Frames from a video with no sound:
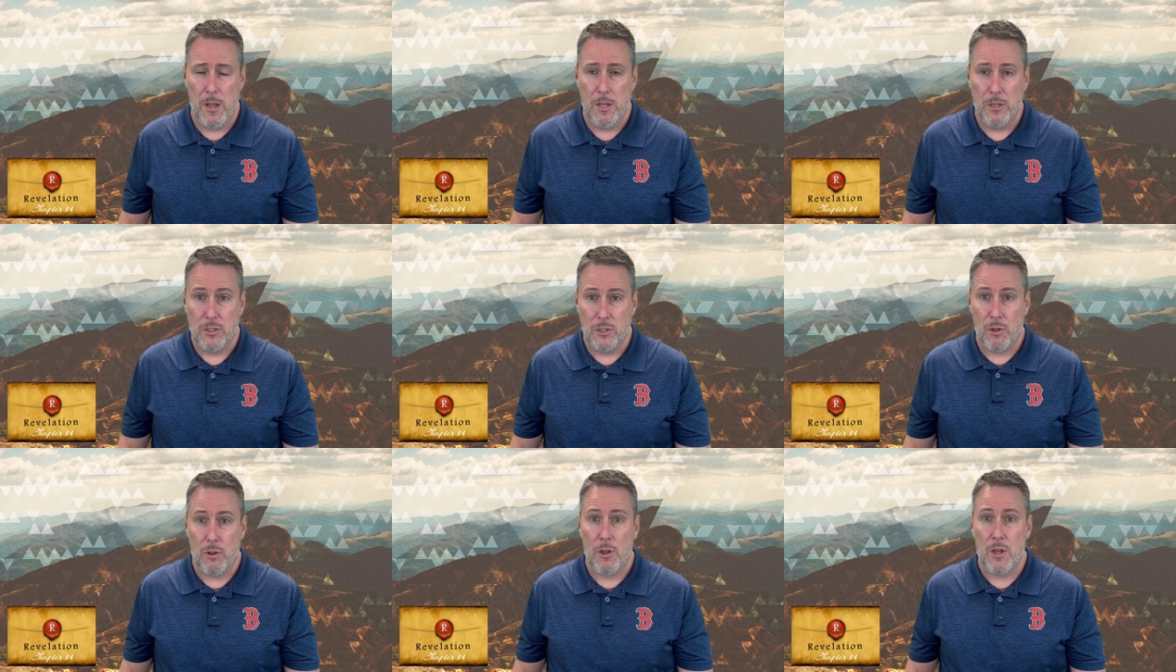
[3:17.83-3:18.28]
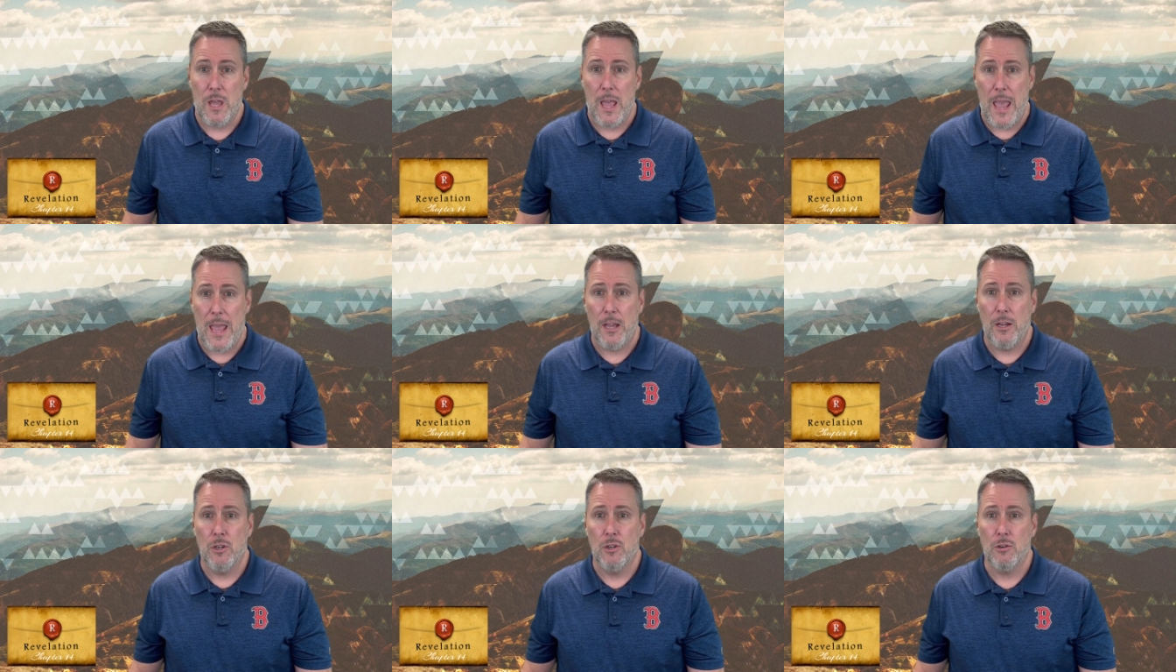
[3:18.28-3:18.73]
So the
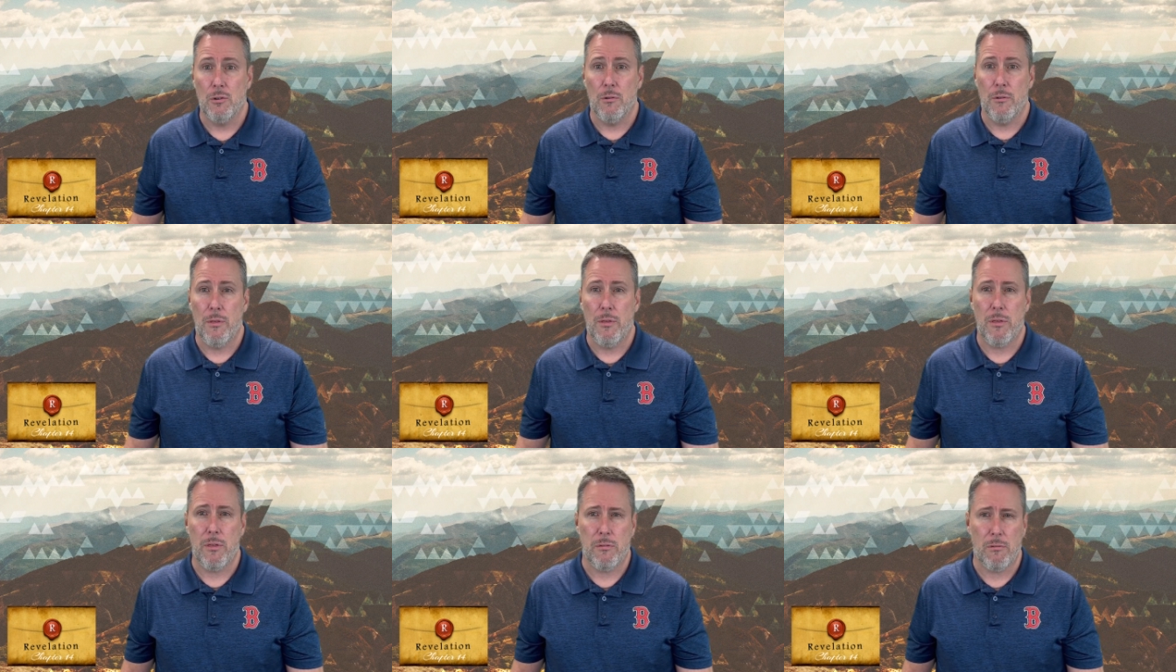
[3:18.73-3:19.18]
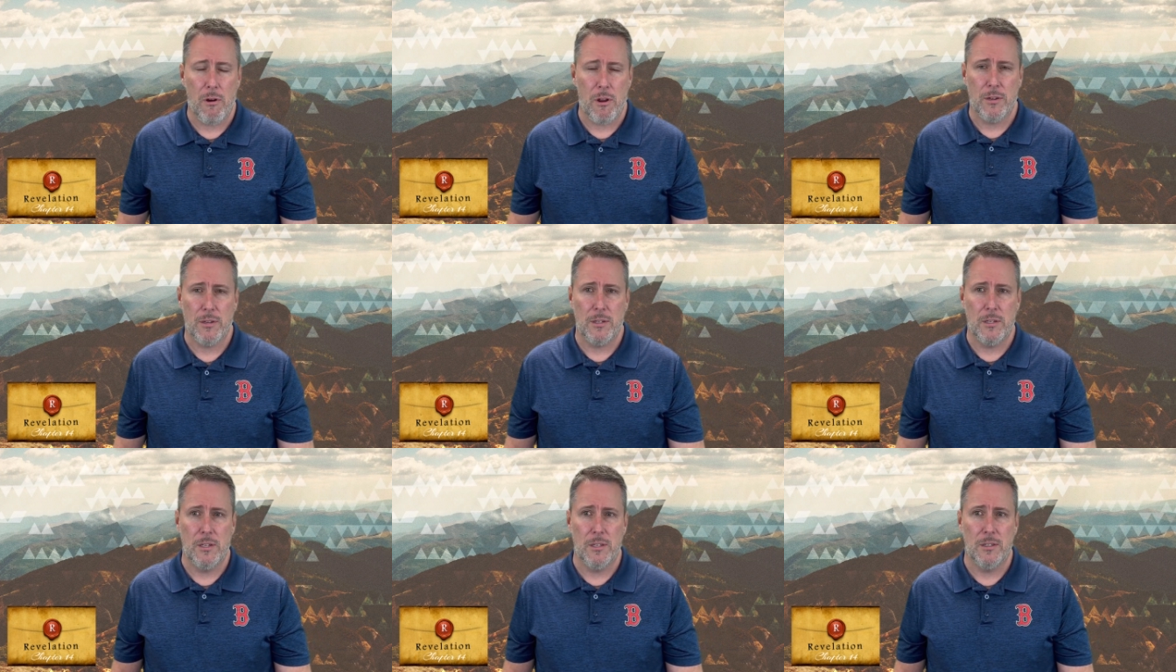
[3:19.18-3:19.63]
angel
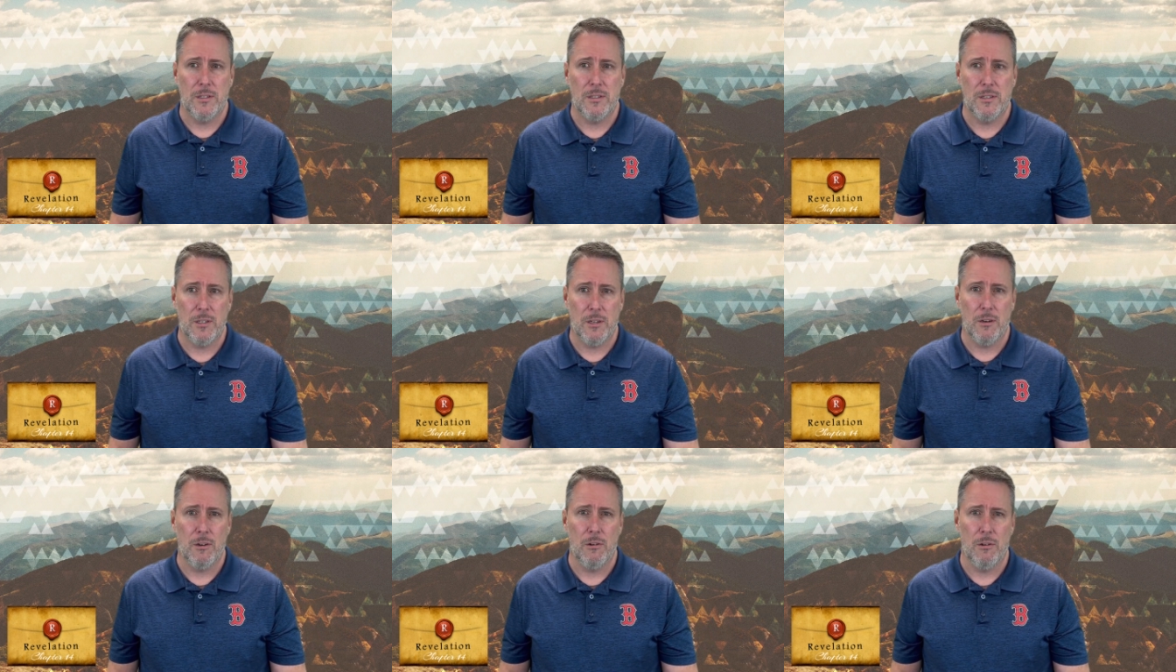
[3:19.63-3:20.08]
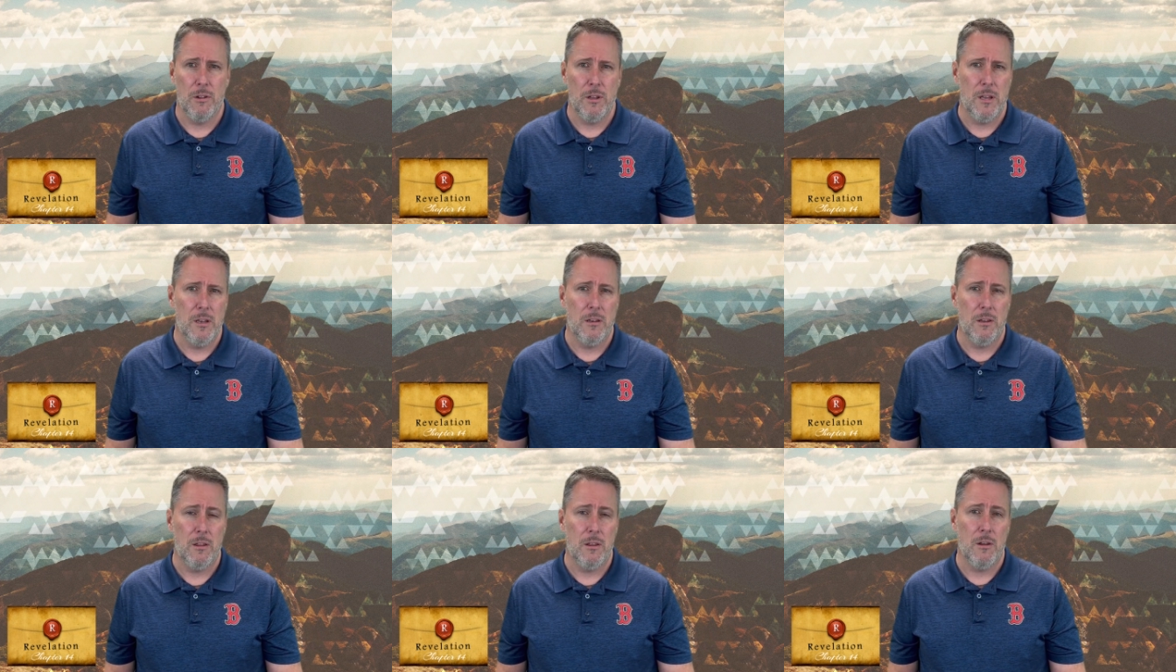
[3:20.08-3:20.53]
thrust his sickle
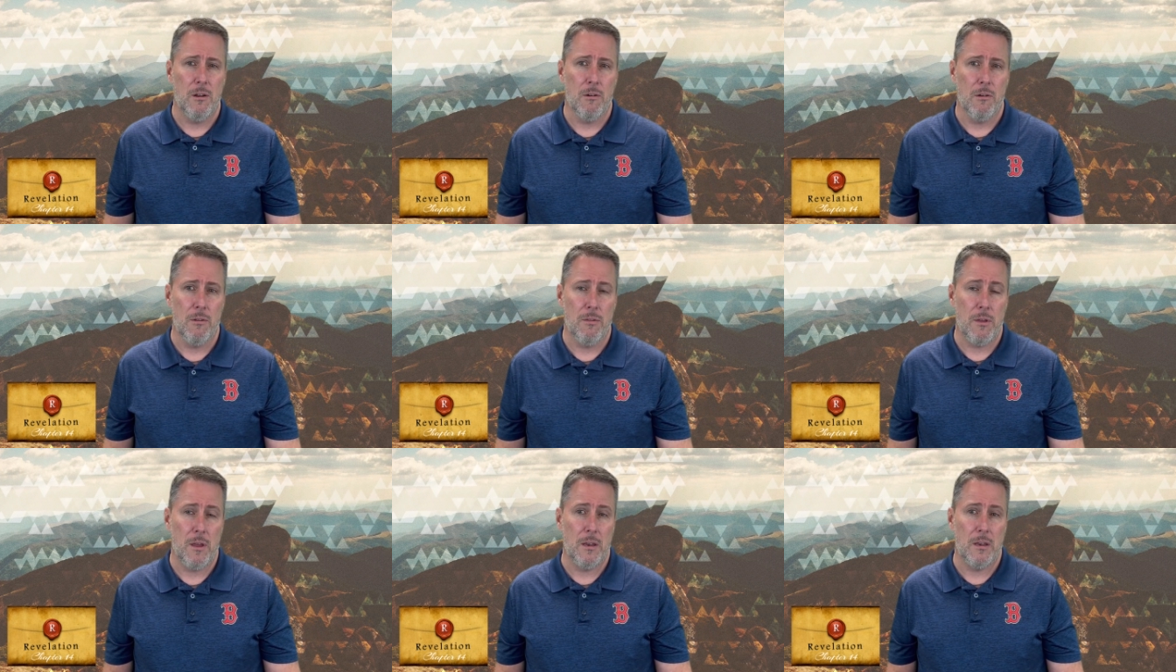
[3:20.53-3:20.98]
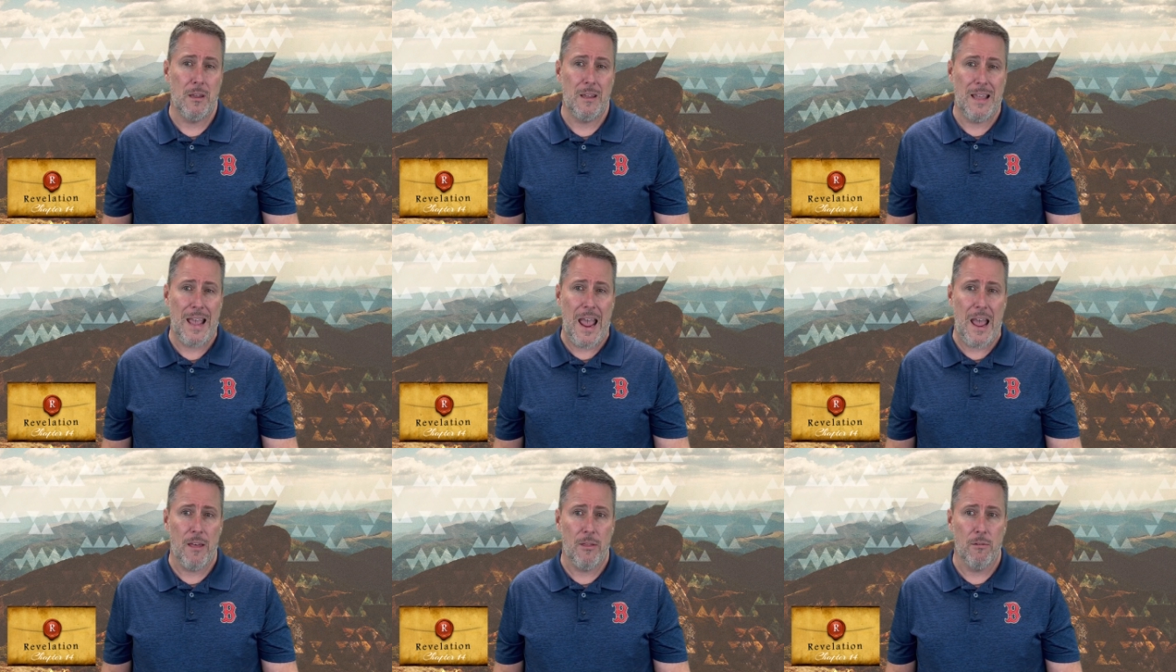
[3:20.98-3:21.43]
into the earth and
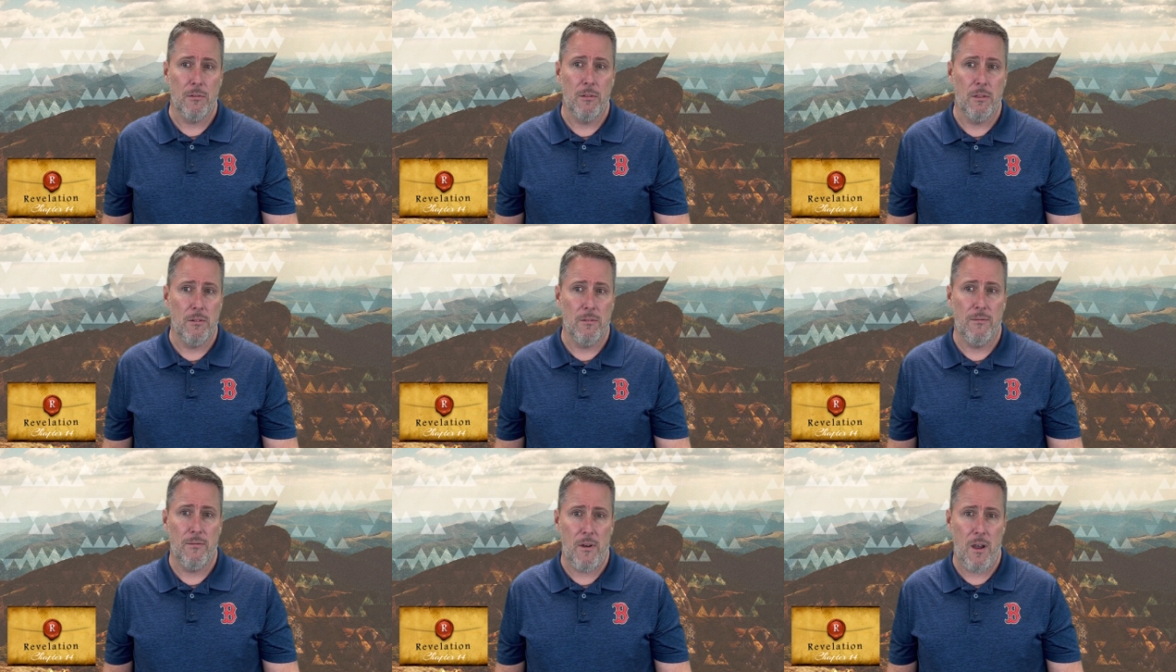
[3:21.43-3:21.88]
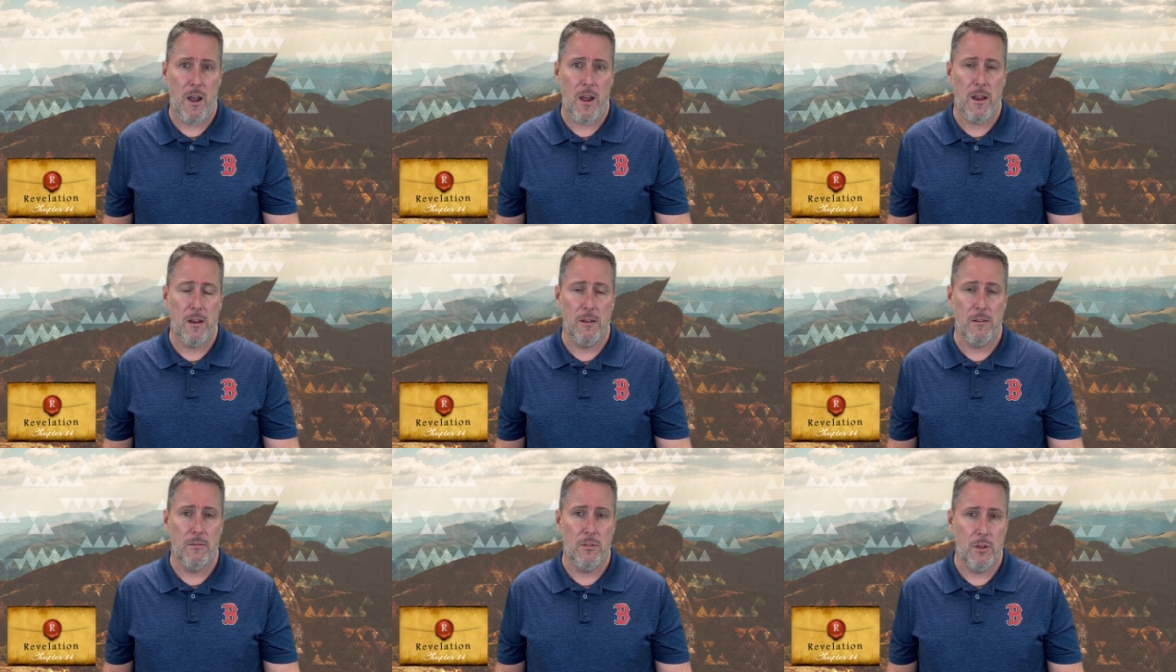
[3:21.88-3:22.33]
gathered the
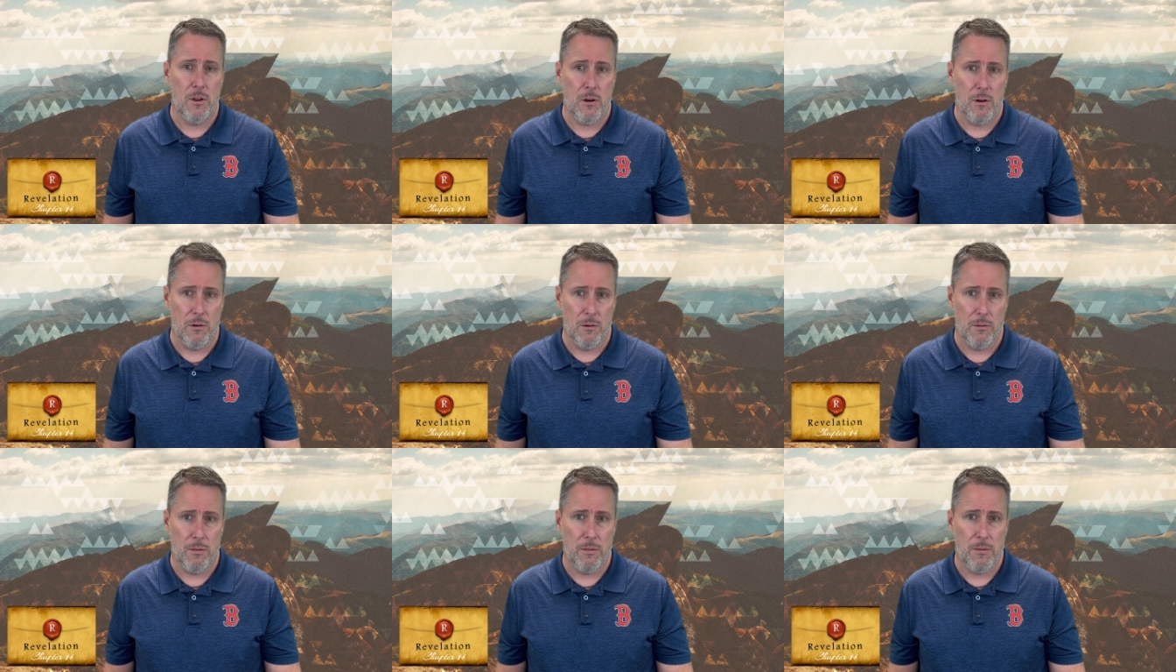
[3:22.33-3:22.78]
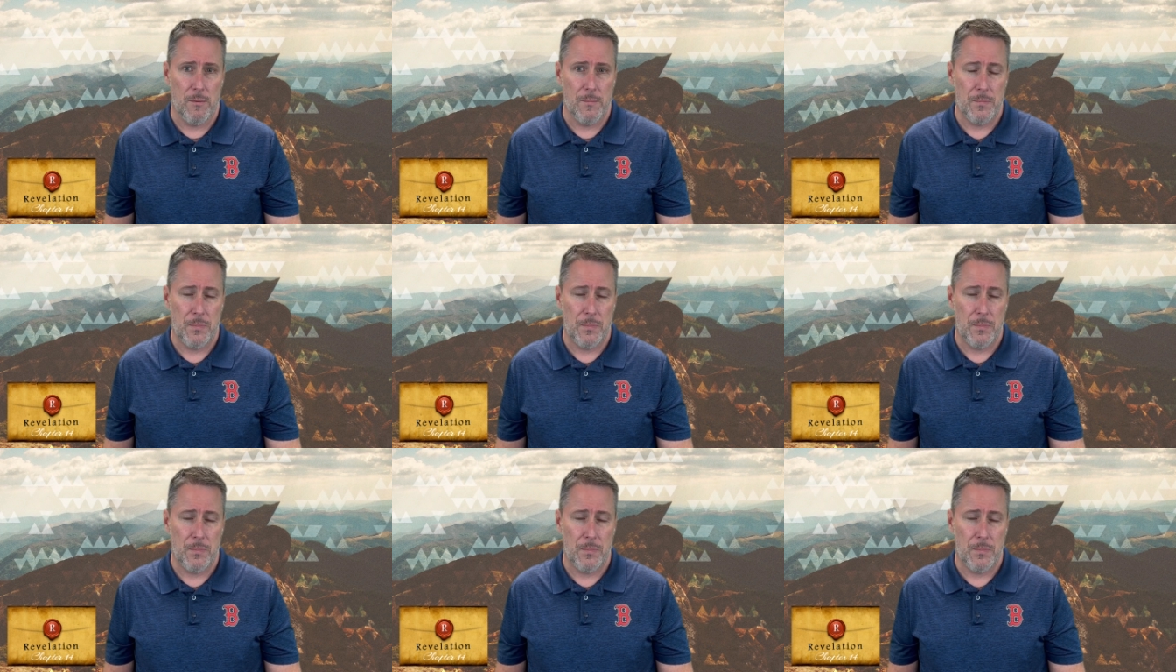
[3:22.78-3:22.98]
vine of the earth,